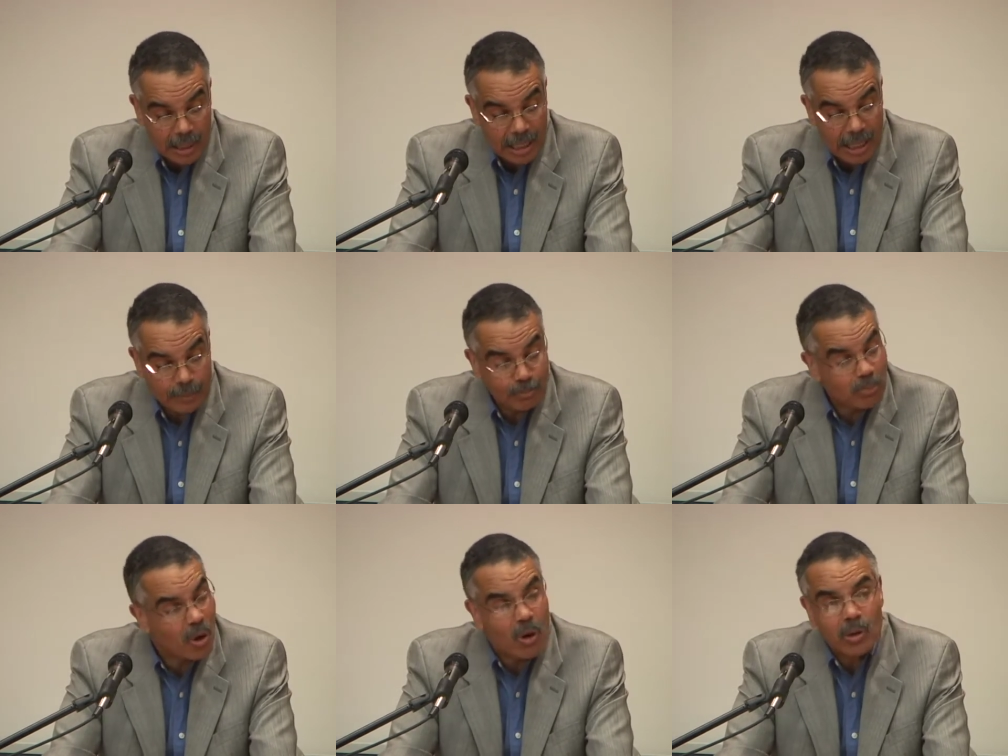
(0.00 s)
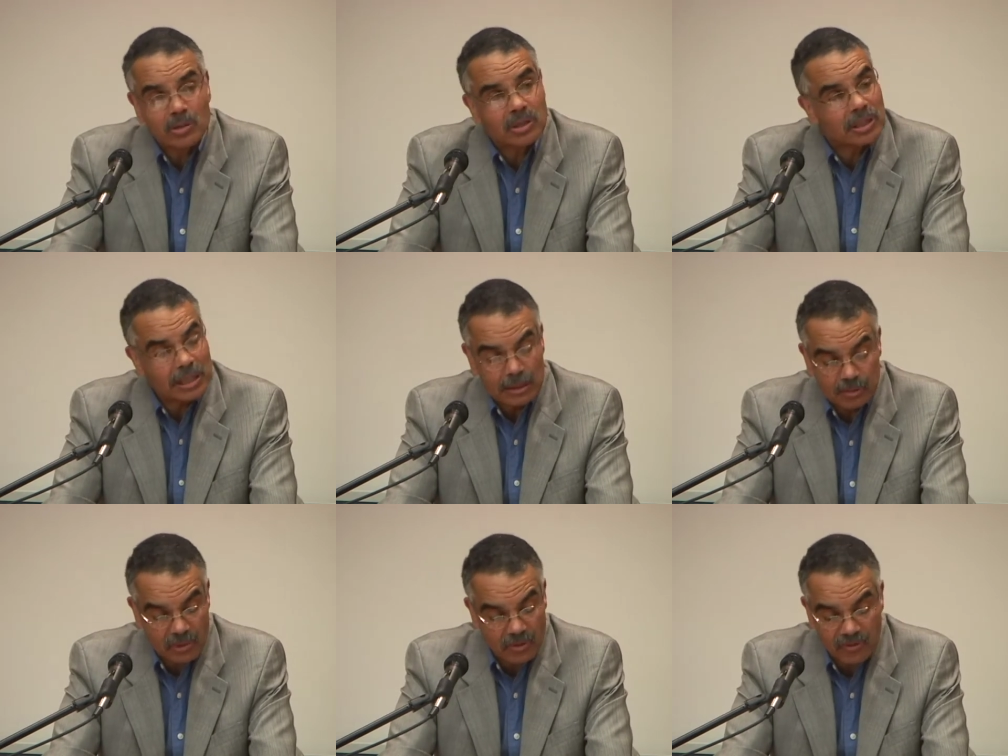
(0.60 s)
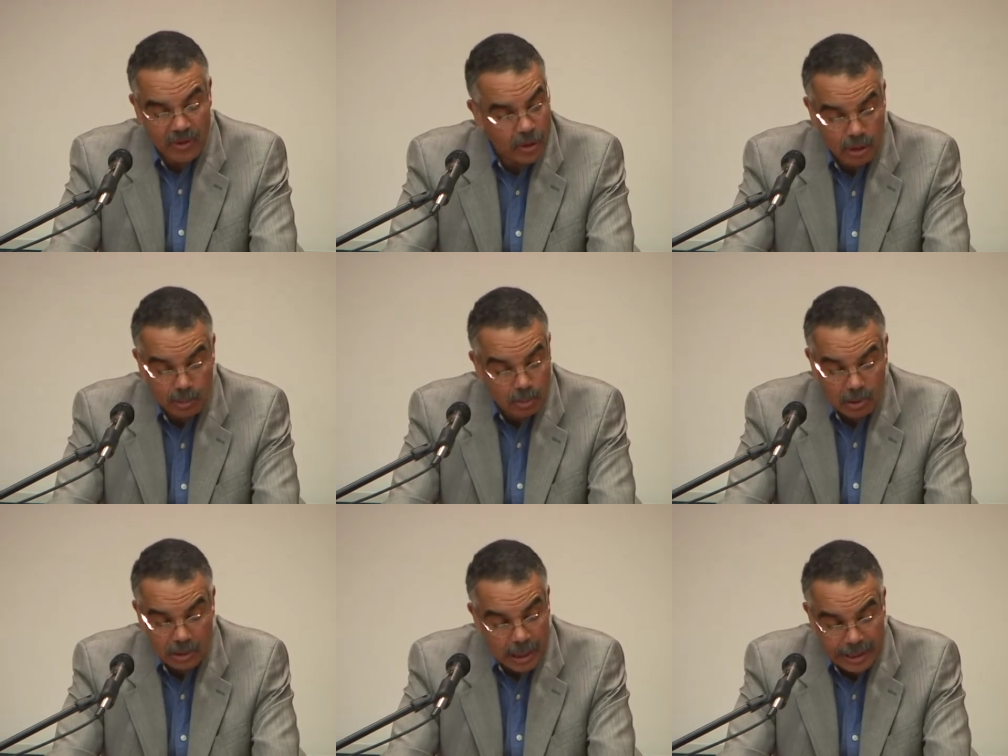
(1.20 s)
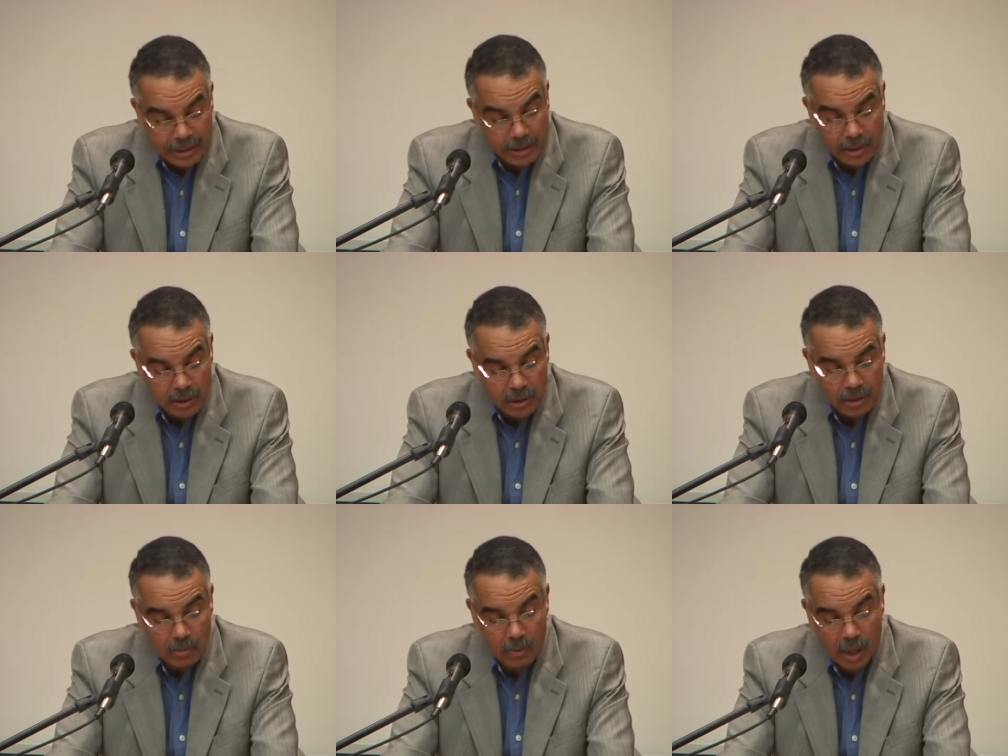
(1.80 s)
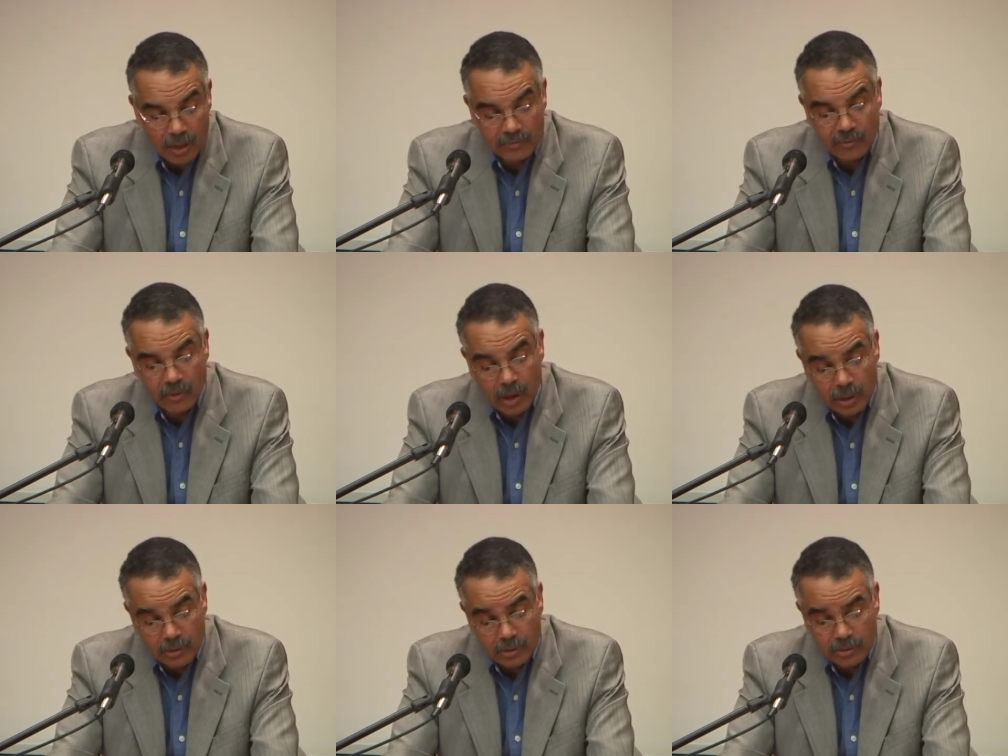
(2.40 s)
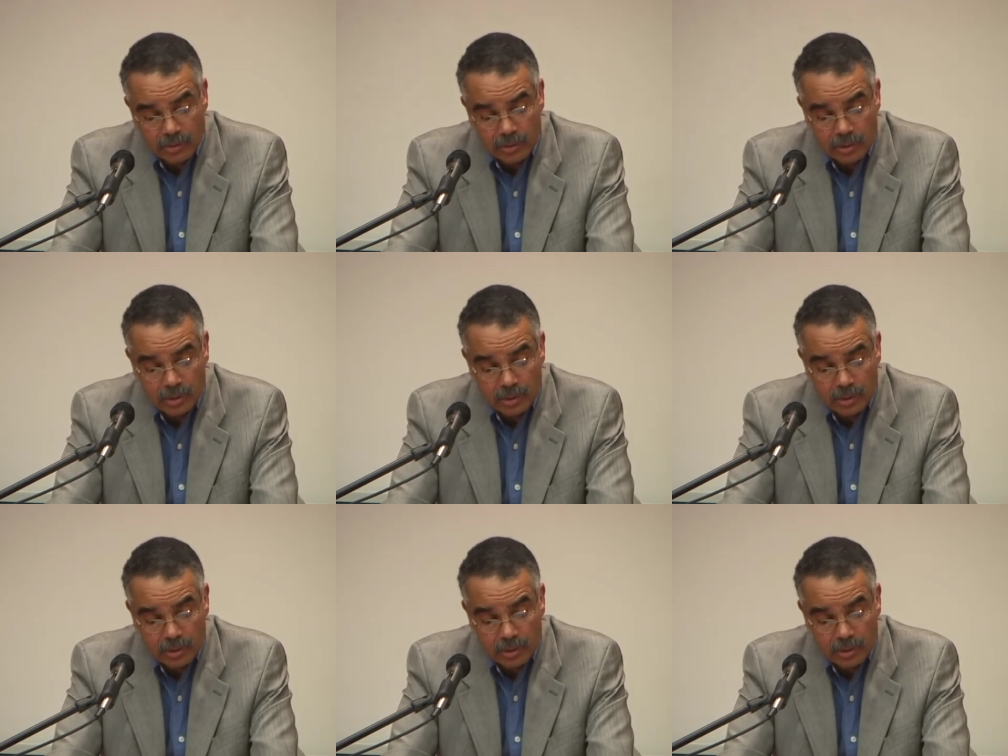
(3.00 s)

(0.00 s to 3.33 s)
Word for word: and Paul seemed a veritable lightning rod for others.